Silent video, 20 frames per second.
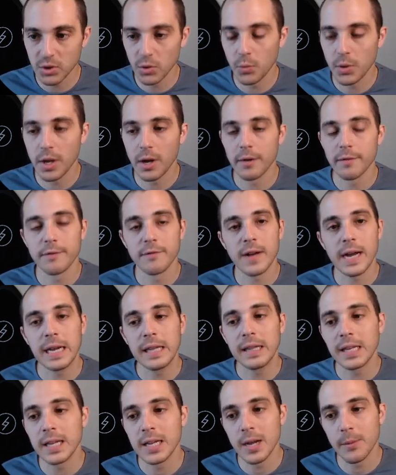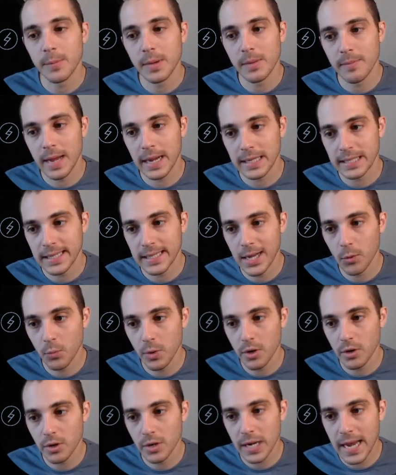So we are finally coming back down.
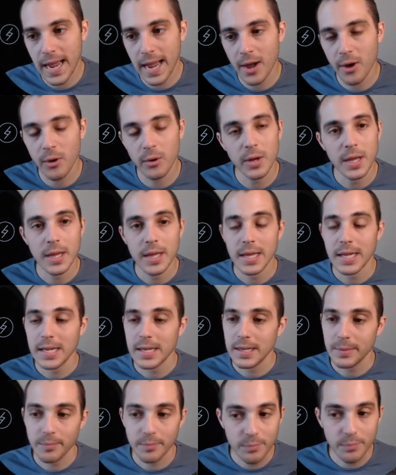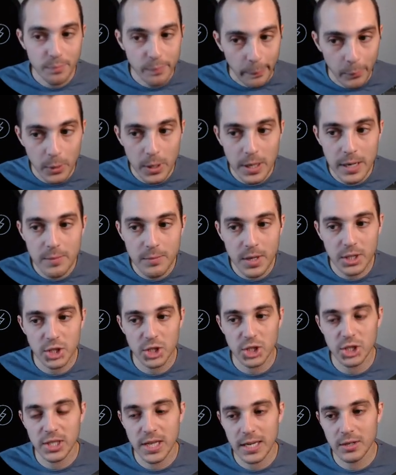We are now pretty
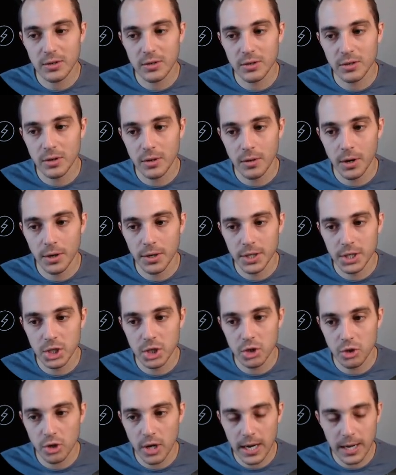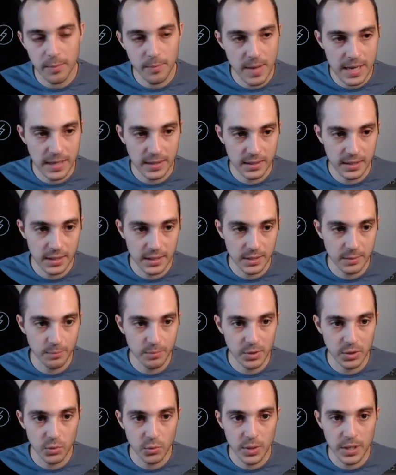much centered on a strike basis
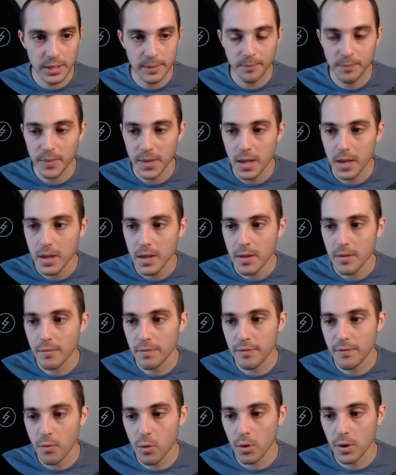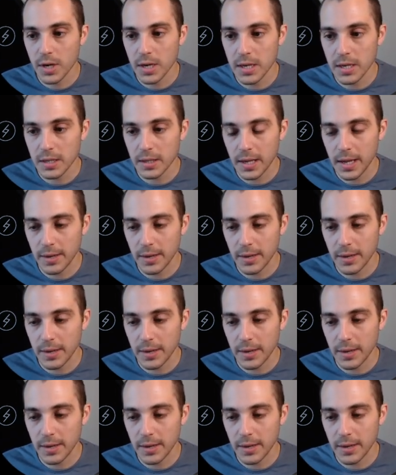between 40